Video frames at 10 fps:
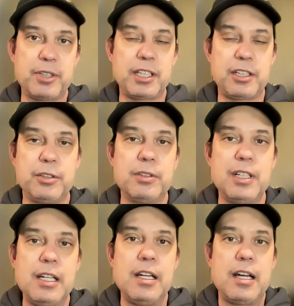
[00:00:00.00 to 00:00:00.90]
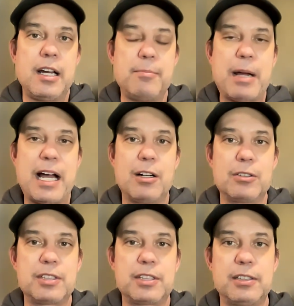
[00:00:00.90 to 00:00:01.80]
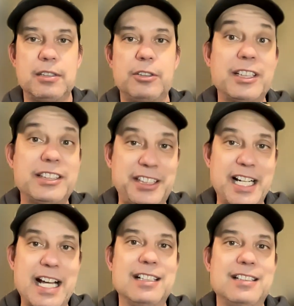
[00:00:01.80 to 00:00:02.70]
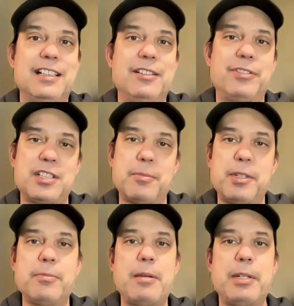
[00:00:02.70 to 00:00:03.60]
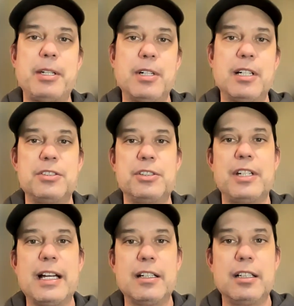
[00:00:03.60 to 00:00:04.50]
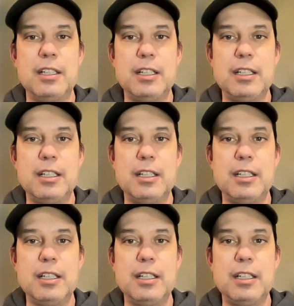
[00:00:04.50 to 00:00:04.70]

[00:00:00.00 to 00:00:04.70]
with you about Christianity. For some of you, maybe it was you had